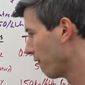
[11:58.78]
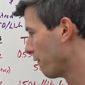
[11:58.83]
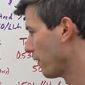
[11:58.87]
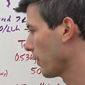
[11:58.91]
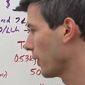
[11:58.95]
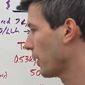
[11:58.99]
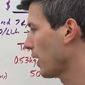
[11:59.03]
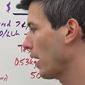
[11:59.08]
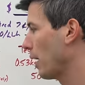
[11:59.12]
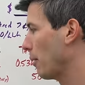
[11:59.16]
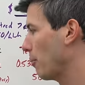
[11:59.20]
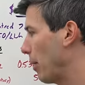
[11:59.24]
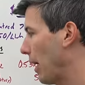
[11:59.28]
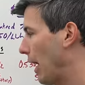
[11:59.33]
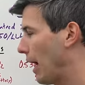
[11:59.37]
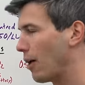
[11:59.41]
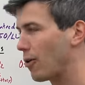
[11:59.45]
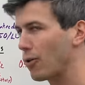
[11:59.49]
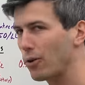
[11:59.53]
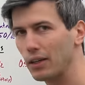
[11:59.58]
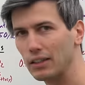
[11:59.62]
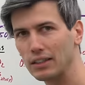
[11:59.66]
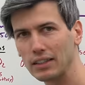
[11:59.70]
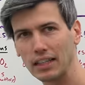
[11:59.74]
very high
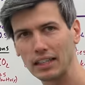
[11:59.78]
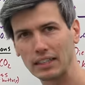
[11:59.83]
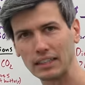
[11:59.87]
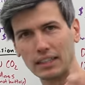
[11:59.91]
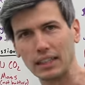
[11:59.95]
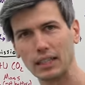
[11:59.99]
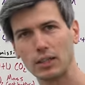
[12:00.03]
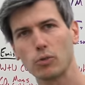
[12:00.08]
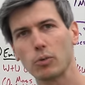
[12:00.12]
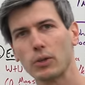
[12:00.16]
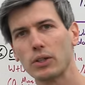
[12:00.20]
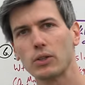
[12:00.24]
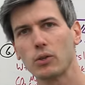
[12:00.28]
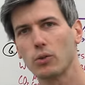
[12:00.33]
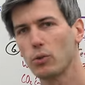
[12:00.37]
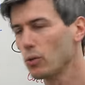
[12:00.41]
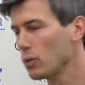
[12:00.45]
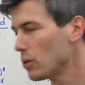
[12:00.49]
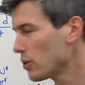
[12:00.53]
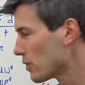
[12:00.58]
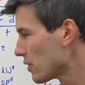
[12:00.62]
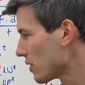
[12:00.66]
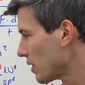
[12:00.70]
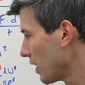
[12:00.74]
power, and like liquid
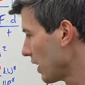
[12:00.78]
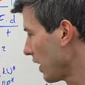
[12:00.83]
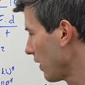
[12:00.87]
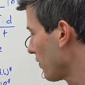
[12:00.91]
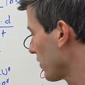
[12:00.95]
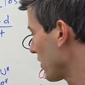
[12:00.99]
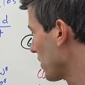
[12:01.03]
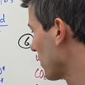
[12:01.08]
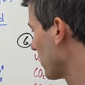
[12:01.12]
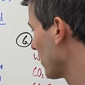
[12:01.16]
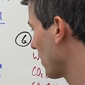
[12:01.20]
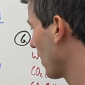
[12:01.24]
cooled sleeves and